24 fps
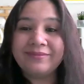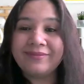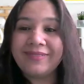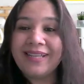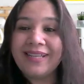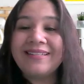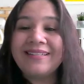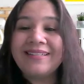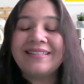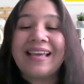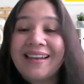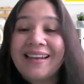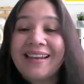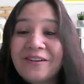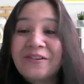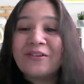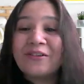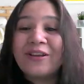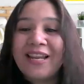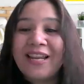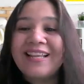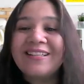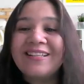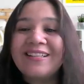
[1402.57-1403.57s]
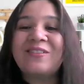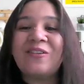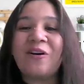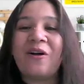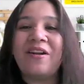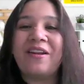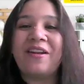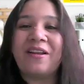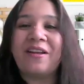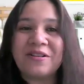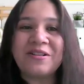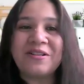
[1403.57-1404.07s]
it can really
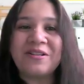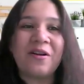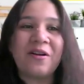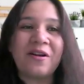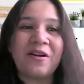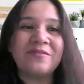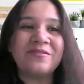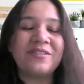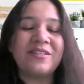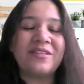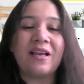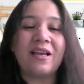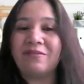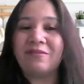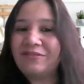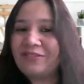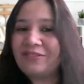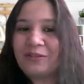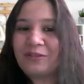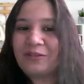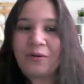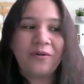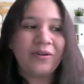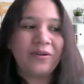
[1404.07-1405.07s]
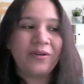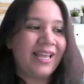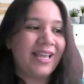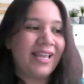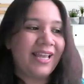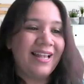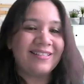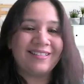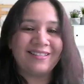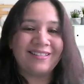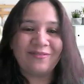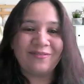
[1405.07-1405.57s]
sort out a lot of stuff. So
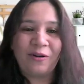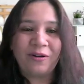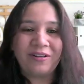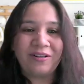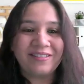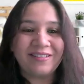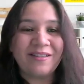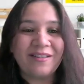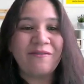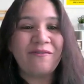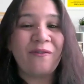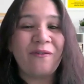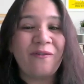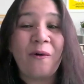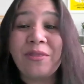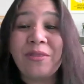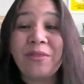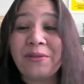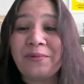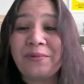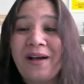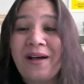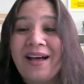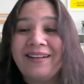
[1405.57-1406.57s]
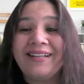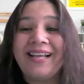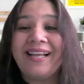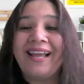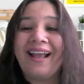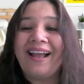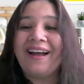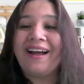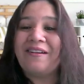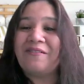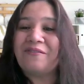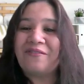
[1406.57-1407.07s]
yes, what's the fourth one? I
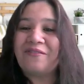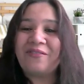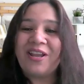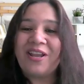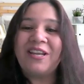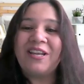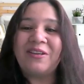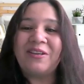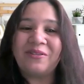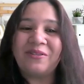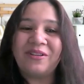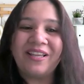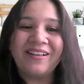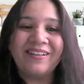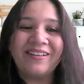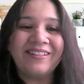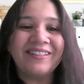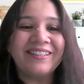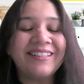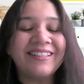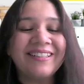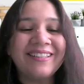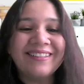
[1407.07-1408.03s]
can't wait to hear.